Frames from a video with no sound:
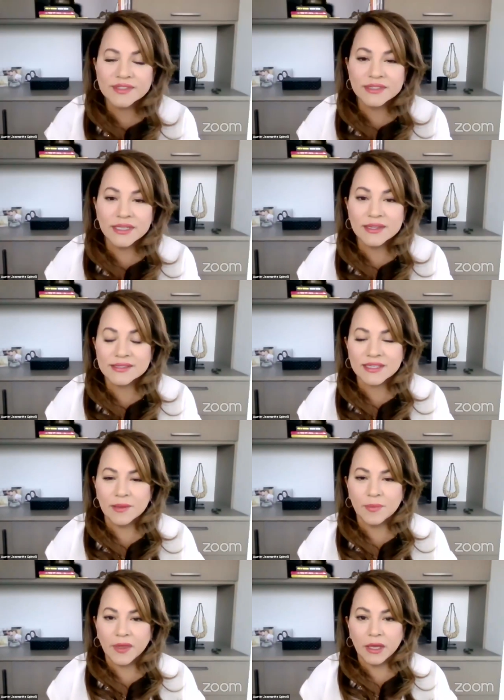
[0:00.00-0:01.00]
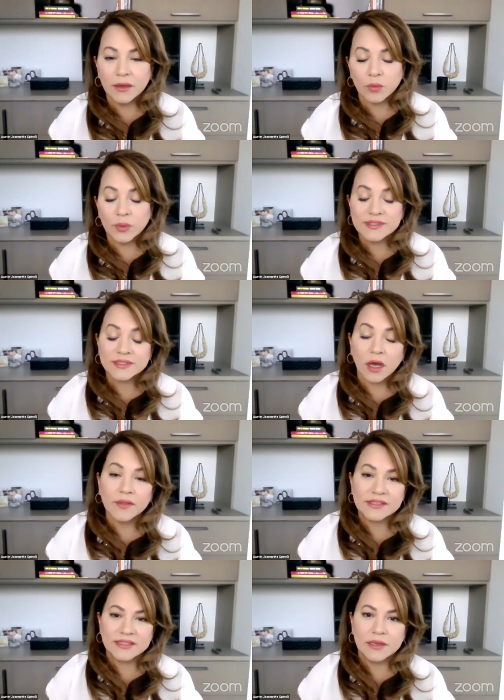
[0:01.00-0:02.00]
seeing the same thing, or we saw
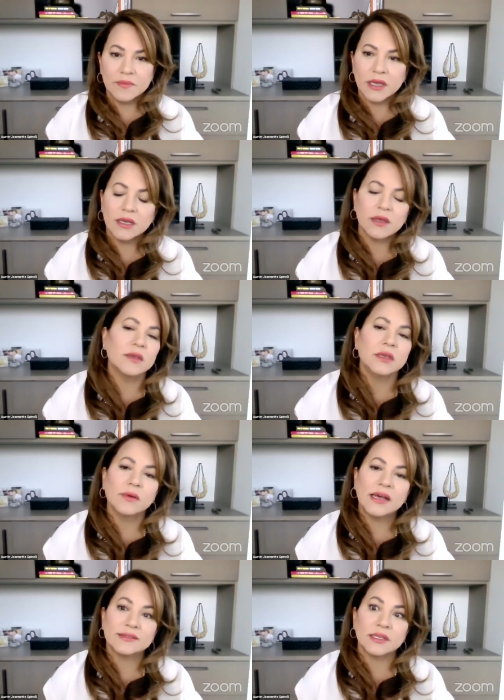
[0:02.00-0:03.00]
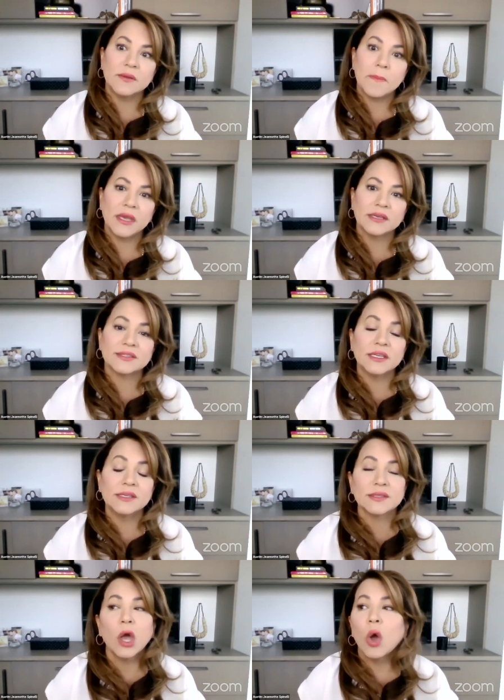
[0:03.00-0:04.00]
the same thing in the US and big
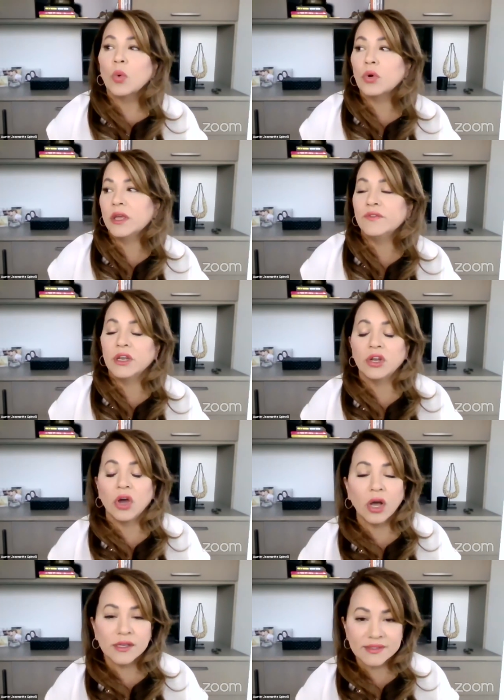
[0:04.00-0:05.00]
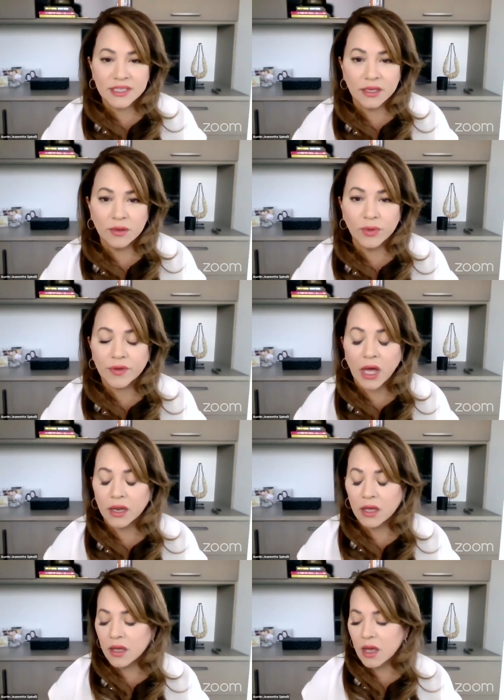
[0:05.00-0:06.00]
cities. Well, even in Austin, we've got
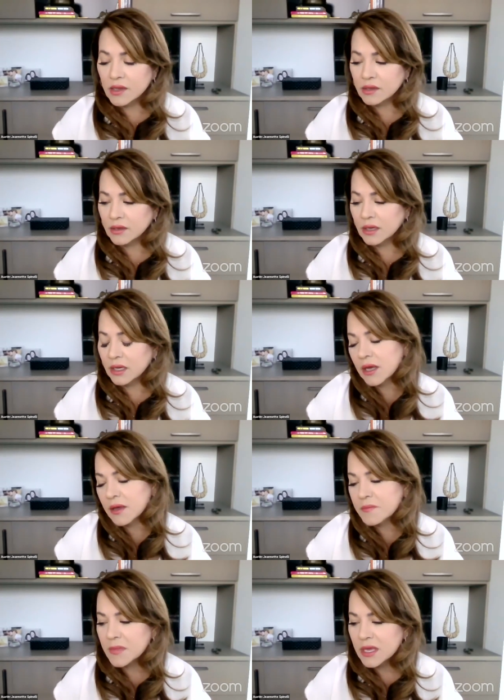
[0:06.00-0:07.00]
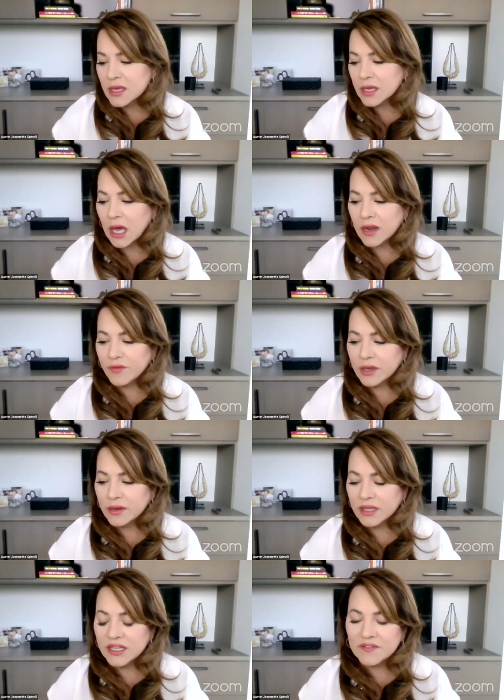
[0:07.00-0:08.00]
a kind of
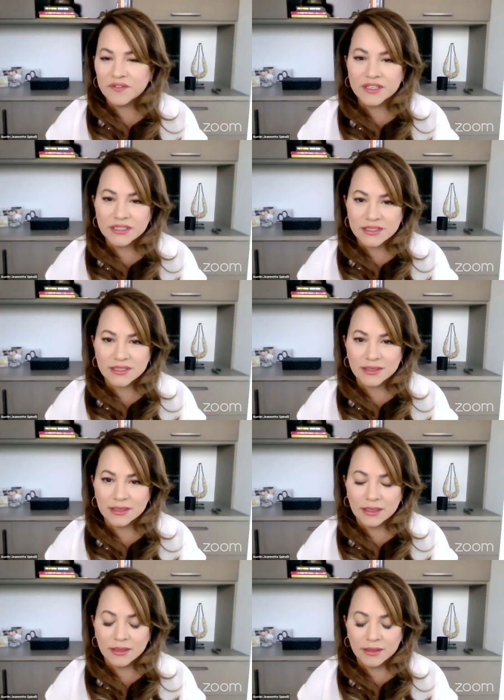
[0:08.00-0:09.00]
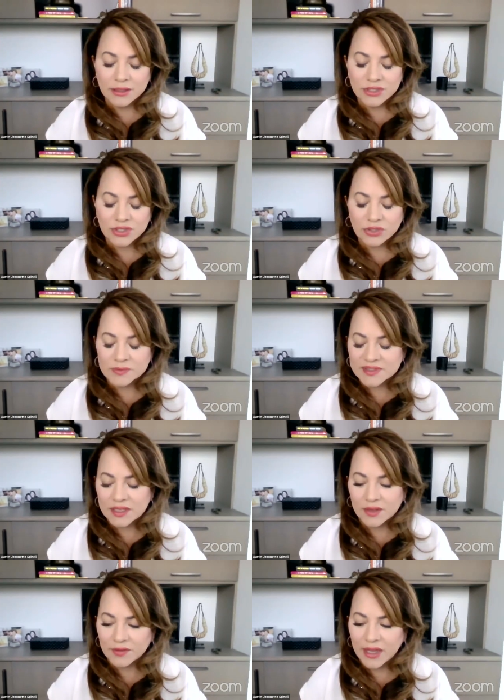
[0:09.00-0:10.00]
an infant in terms
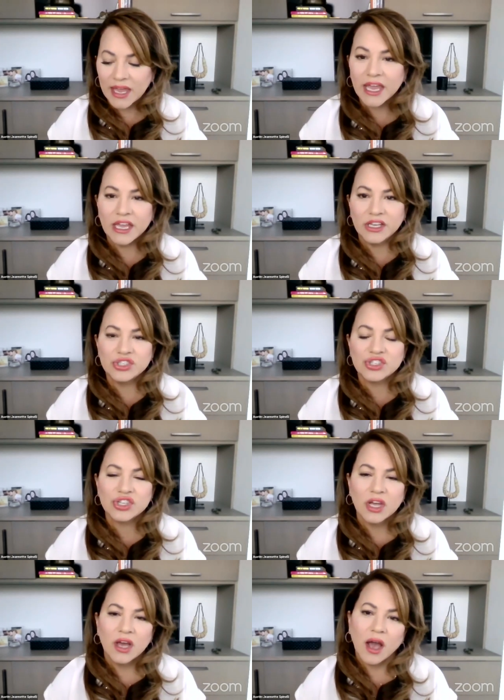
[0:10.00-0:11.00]
of age